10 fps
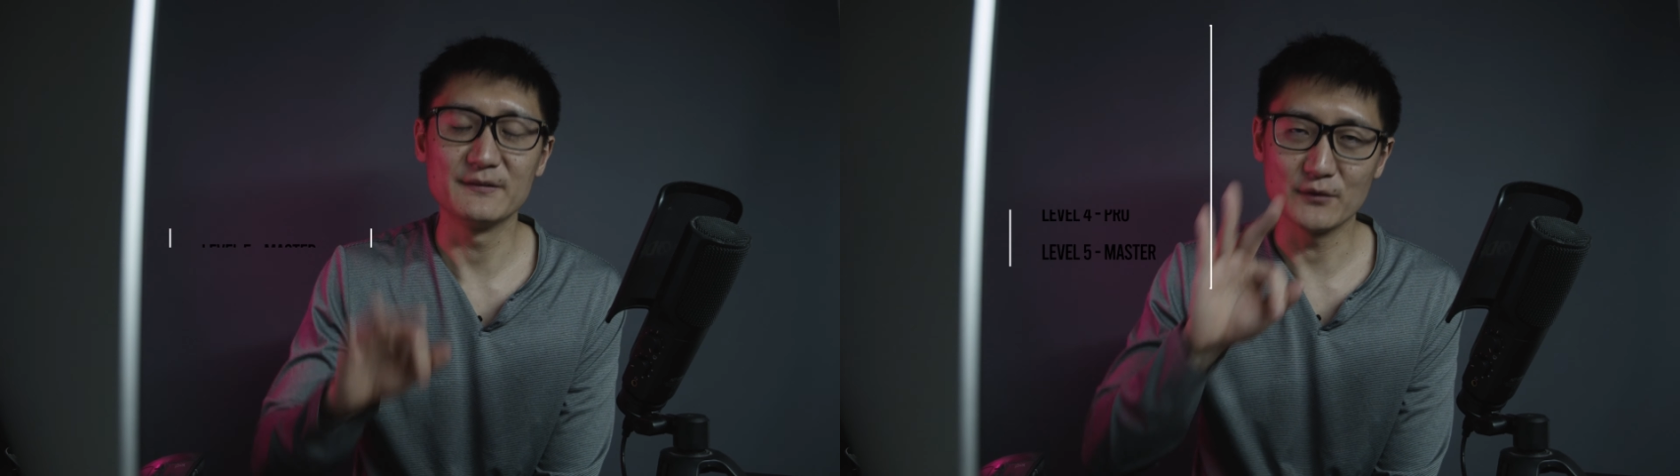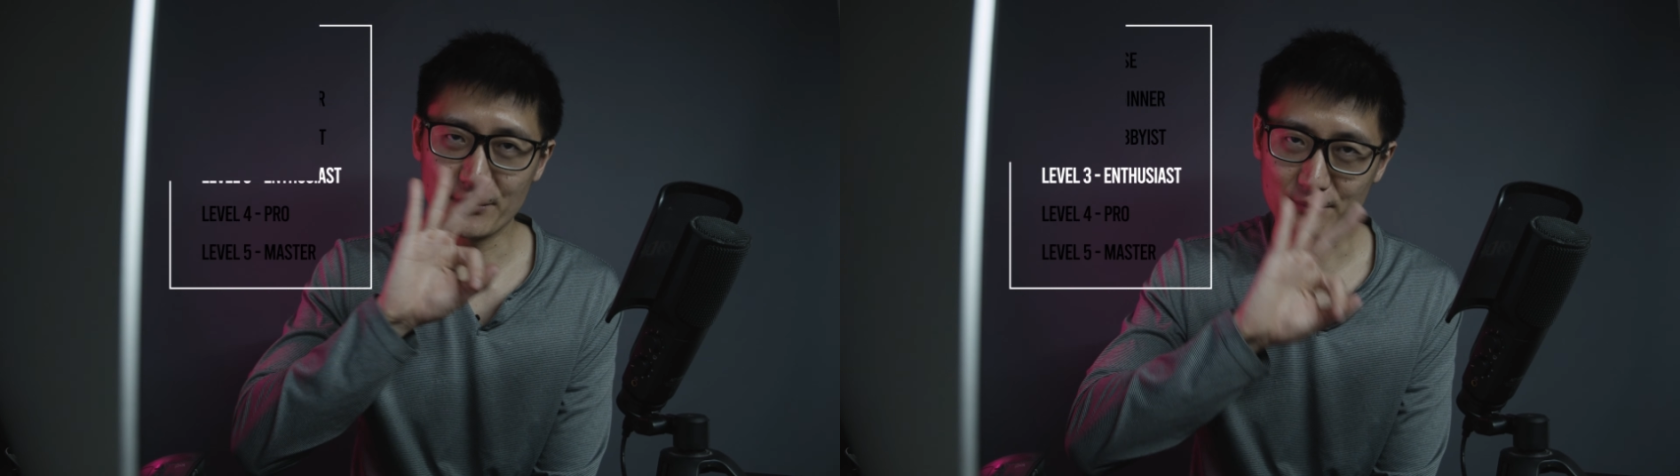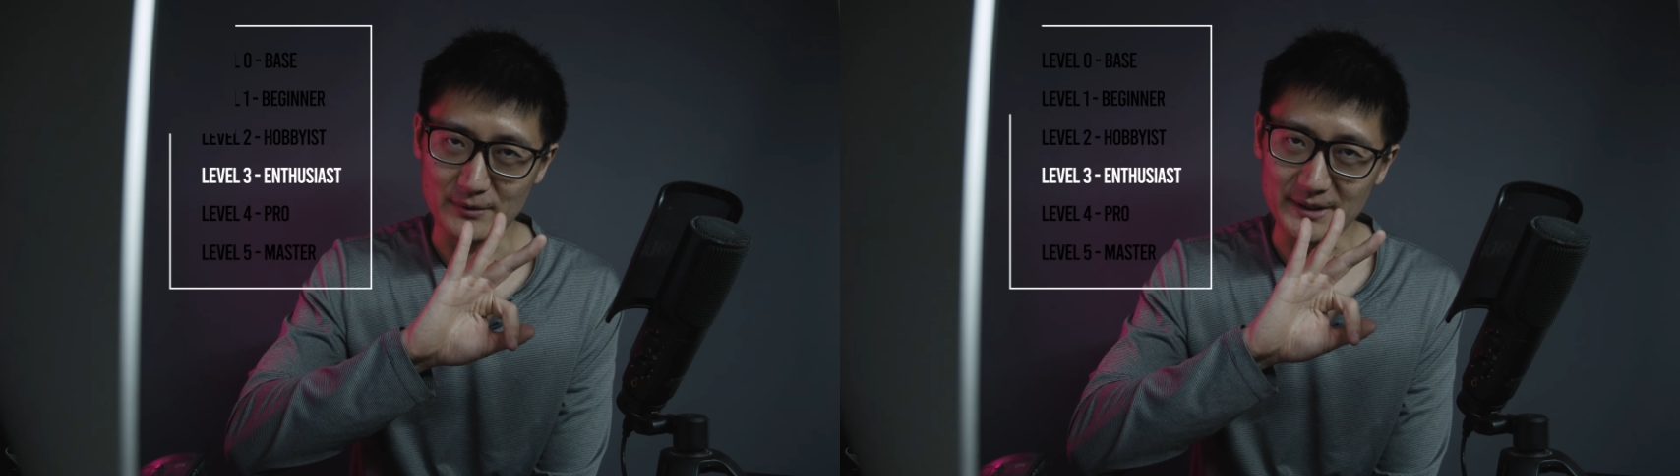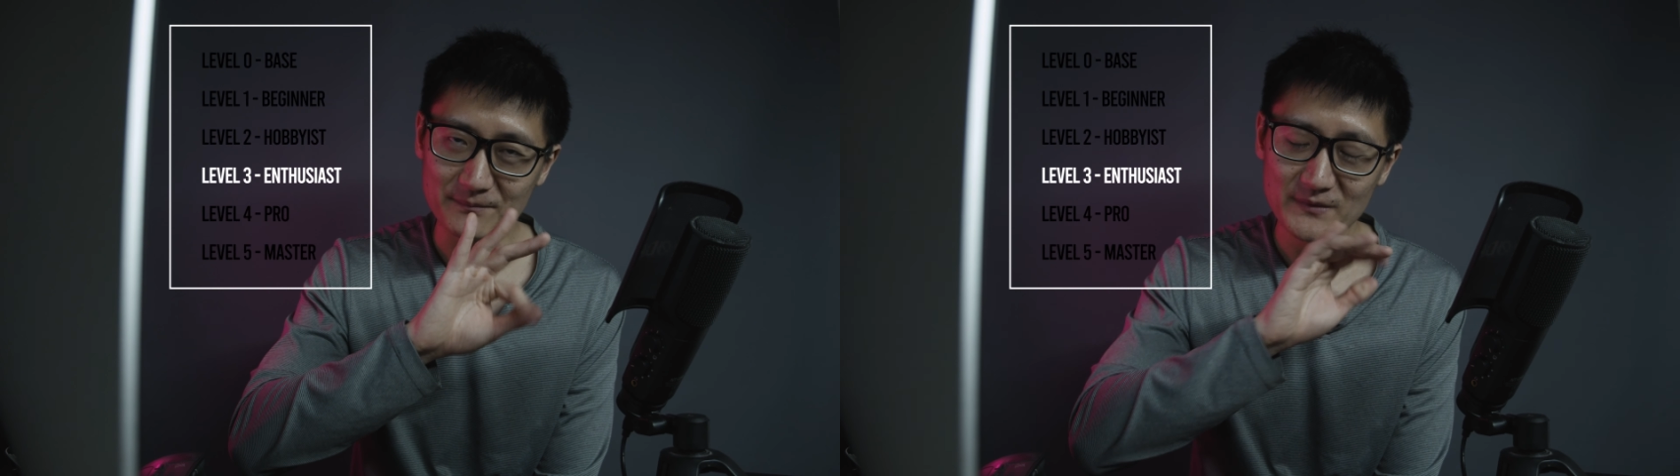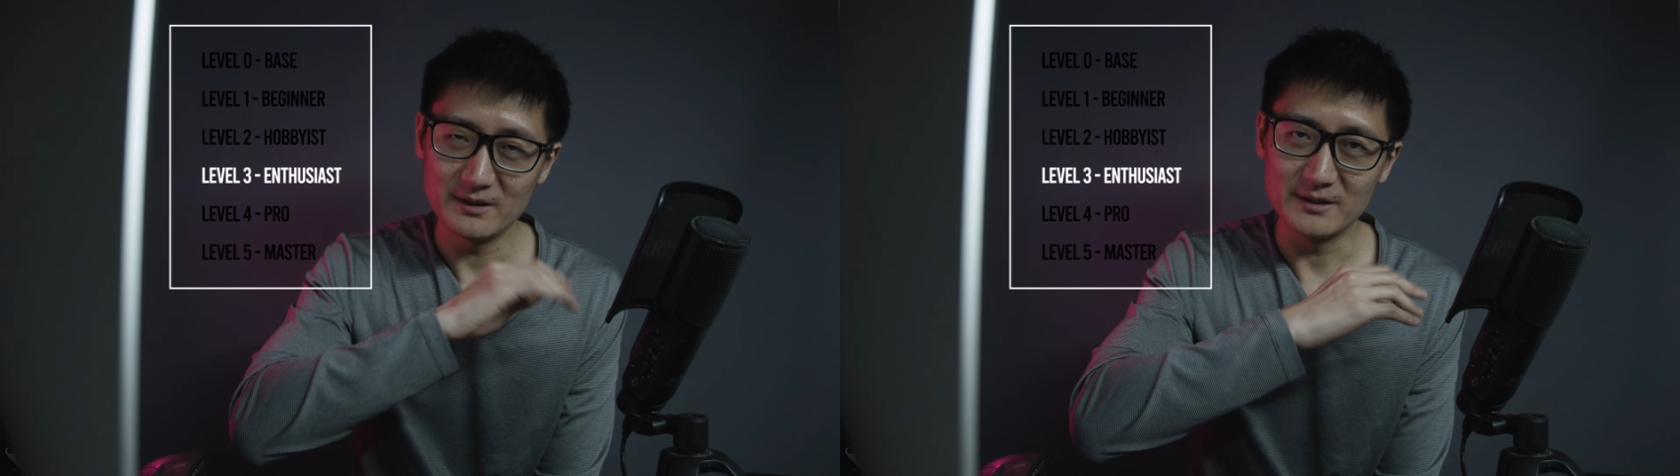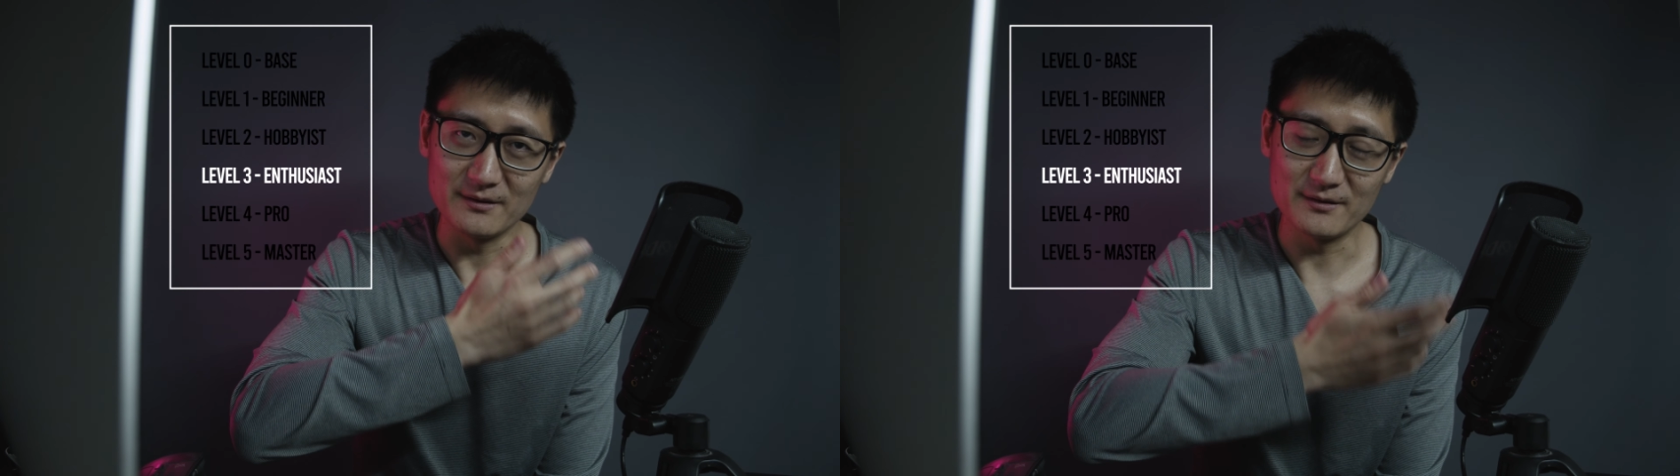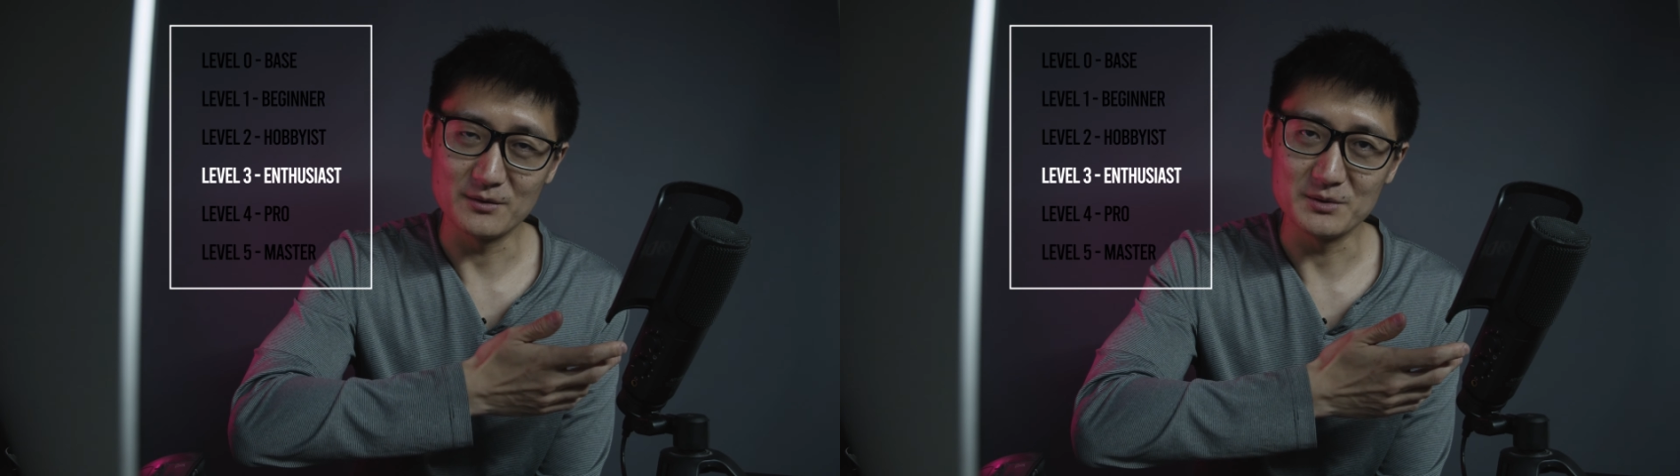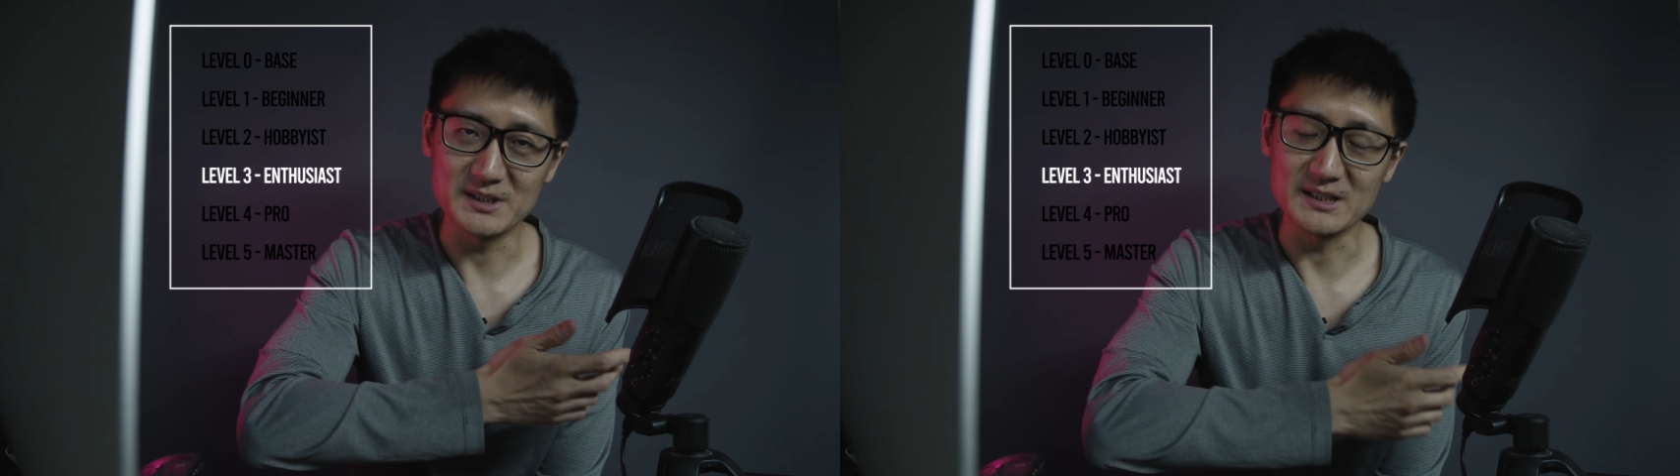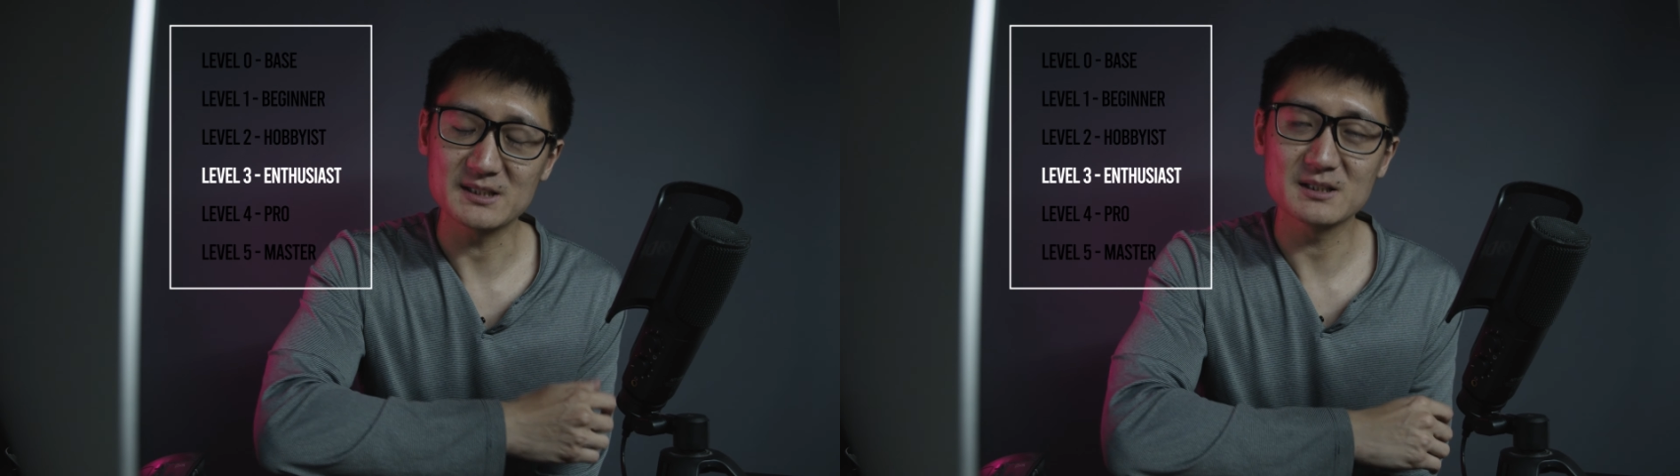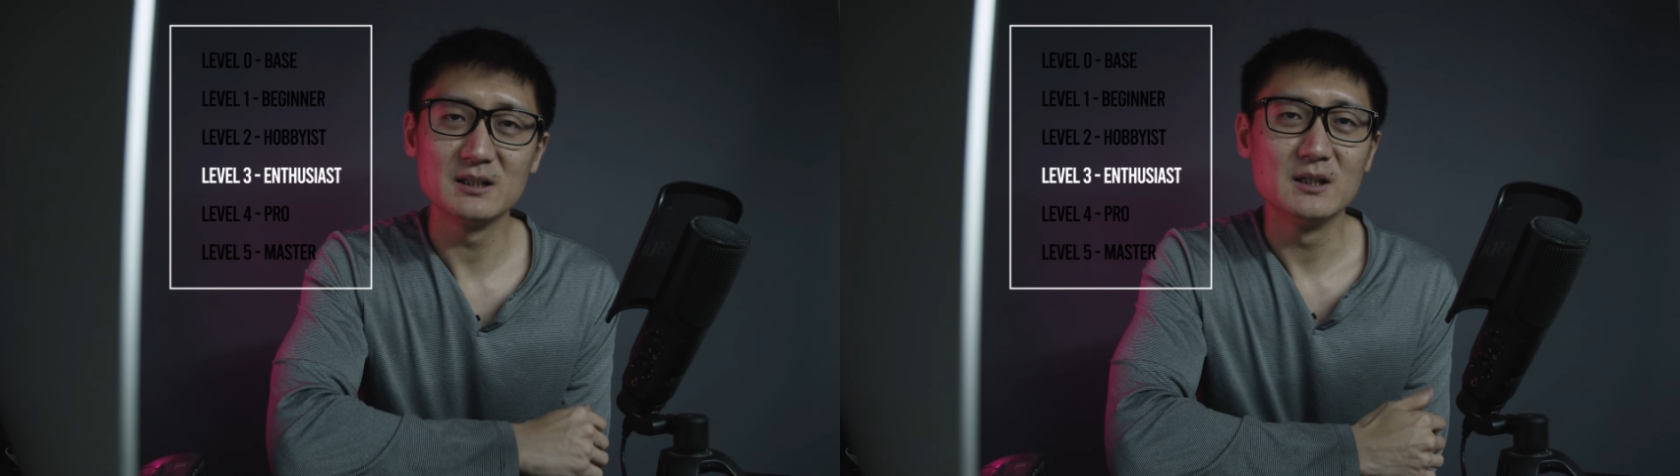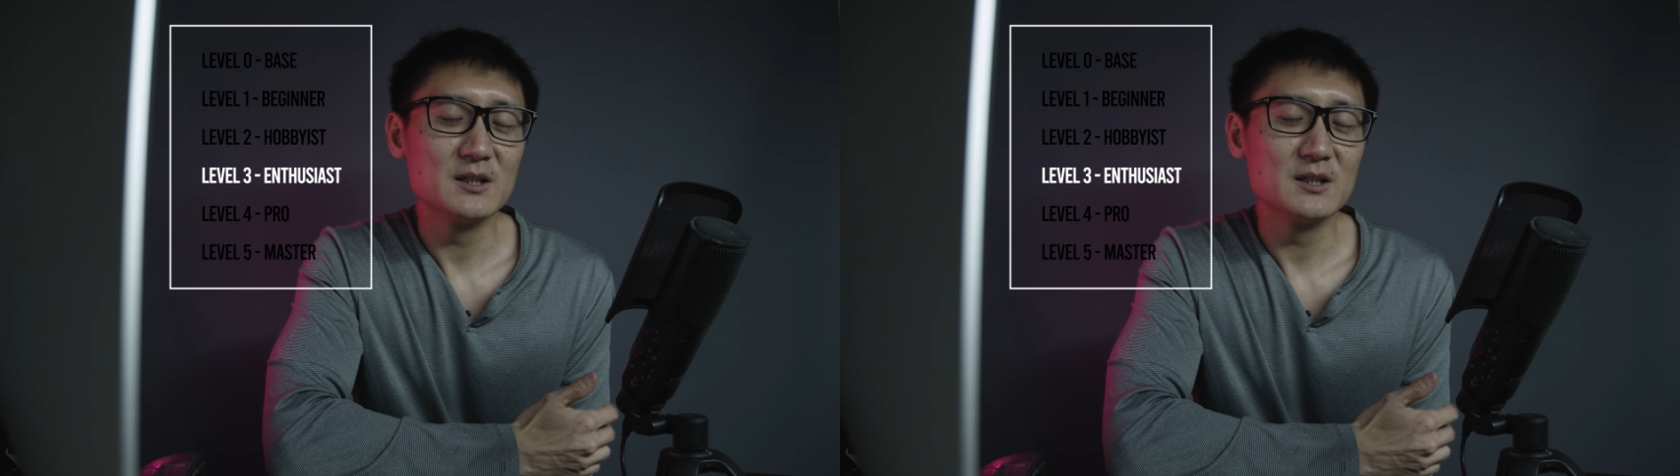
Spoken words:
Level 3, the enthusiast.